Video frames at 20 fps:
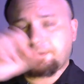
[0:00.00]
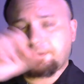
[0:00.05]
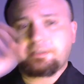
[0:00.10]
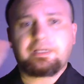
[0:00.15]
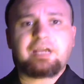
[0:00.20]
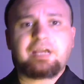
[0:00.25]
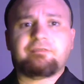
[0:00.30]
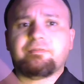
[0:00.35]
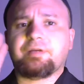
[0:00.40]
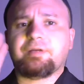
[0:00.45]

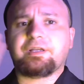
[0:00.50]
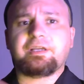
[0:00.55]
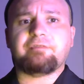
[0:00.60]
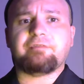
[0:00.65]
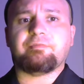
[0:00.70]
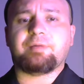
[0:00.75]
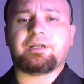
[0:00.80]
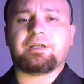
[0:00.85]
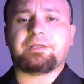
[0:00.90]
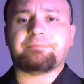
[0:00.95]

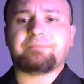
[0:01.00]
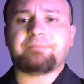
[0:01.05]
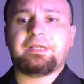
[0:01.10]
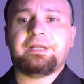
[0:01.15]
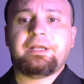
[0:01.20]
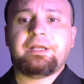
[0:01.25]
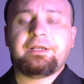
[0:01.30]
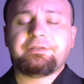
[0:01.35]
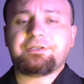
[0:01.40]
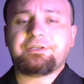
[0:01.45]
everybody,
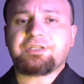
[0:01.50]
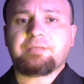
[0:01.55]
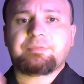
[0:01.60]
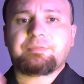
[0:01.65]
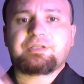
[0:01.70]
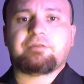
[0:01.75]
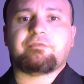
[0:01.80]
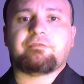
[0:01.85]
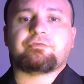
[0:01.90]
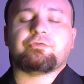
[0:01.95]
this
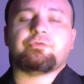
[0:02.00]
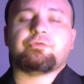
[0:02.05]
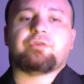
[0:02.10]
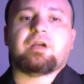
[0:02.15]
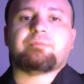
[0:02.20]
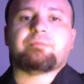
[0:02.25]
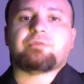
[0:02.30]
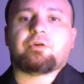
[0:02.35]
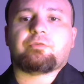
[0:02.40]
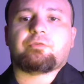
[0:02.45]
episode of True Crime
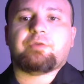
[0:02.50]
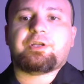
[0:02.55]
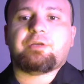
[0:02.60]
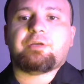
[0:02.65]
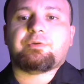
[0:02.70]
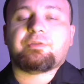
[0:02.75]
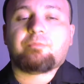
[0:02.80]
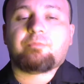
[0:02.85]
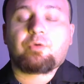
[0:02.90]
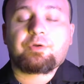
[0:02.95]
Talk Radio in
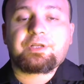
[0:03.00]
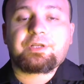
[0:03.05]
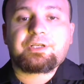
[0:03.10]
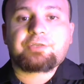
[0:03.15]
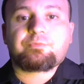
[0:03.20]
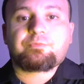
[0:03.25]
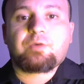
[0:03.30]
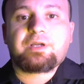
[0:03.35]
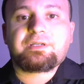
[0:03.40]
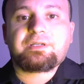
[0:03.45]
the morning is
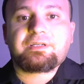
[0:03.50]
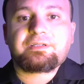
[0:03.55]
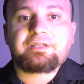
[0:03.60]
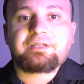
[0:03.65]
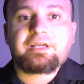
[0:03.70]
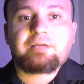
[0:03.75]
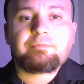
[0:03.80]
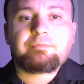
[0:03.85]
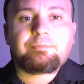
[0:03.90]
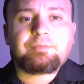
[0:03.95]
winding
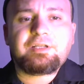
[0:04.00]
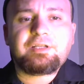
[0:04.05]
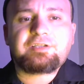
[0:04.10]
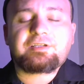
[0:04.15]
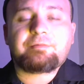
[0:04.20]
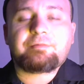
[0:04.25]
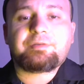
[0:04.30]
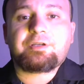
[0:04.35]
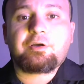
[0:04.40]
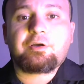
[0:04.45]
down, but please let
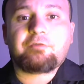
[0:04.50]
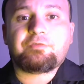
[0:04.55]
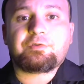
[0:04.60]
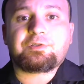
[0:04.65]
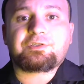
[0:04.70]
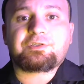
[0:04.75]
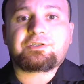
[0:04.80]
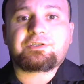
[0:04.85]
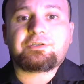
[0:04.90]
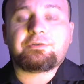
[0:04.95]
me know if you can
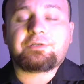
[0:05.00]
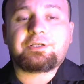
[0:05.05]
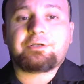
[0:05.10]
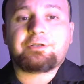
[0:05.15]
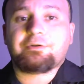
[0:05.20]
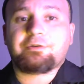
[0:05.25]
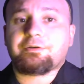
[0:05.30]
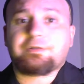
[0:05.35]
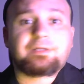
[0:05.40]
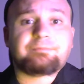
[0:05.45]
still
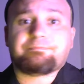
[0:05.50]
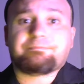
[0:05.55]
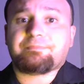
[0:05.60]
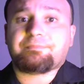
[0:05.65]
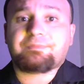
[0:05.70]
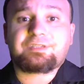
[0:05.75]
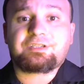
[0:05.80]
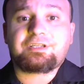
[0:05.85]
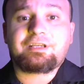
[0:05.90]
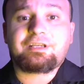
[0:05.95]
hear and
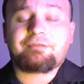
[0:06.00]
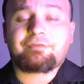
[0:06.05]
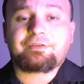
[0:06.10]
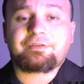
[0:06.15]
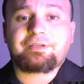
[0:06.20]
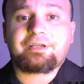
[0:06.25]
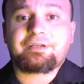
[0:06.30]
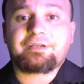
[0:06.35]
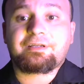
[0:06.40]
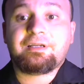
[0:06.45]
see
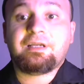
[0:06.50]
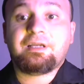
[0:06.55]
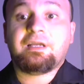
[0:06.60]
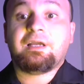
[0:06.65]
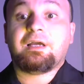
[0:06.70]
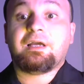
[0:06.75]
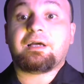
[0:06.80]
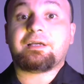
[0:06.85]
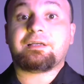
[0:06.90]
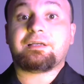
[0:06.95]
everything.
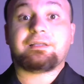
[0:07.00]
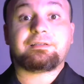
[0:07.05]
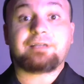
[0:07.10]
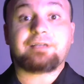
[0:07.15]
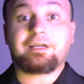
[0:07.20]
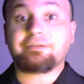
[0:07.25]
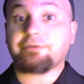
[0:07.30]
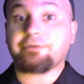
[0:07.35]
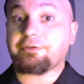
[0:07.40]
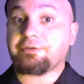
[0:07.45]
And I
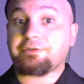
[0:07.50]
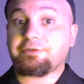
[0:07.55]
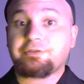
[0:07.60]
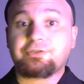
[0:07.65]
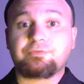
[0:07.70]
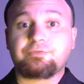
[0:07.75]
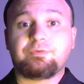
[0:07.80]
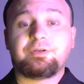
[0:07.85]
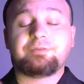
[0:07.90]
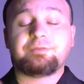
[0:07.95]
thought that this
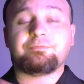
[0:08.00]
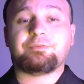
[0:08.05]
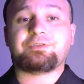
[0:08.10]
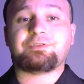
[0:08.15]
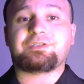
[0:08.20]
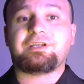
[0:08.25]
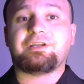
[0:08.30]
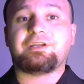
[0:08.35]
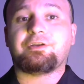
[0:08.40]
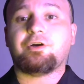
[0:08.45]
one was
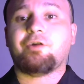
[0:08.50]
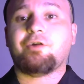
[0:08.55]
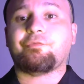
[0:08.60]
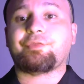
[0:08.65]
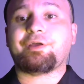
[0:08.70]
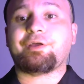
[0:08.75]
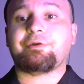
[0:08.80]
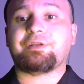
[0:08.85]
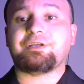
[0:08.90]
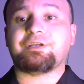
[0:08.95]
getting off
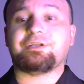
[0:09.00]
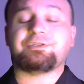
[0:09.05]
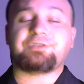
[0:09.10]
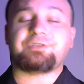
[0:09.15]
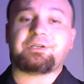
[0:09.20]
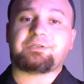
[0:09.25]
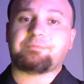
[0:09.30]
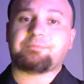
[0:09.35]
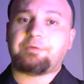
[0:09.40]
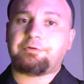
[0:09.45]
without a hitch
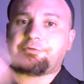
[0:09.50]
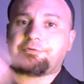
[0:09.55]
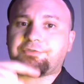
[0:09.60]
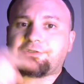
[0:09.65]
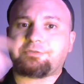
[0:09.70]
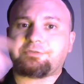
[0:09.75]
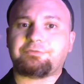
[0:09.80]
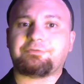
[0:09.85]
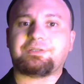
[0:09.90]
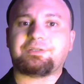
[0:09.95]
as opposed
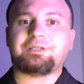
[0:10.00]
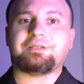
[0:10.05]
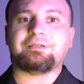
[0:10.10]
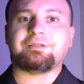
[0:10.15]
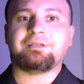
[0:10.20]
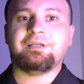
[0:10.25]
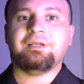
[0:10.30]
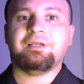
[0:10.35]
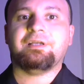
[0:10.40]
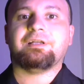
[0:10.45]
to the
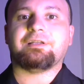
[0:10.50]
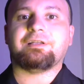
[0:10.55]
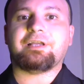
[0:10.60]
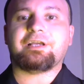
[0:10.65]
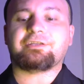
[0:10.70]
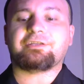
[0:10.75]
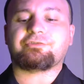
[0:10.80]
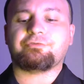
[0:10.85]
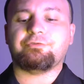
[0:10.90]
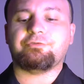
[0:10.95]

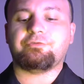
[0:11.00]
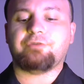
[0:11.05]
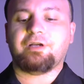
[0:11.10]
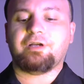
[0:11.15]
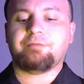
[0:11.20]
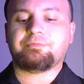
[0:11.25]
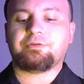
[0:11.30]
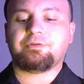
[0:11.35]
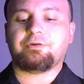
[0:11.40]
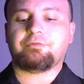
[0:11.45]
last True Crime
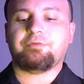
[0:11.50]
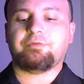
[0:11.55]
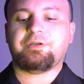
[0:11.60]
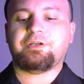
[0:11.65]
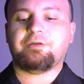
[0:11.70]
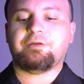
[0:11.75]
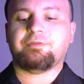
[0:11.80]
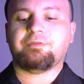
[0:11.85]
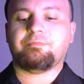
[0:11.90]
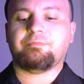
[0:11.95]
Talk Radio
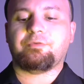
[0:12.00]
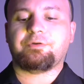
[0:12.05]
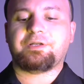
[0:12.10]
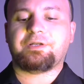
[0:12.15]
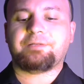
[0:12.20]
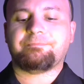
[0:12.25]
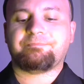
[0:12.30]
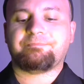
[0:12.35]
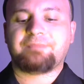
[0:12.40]
in the morning.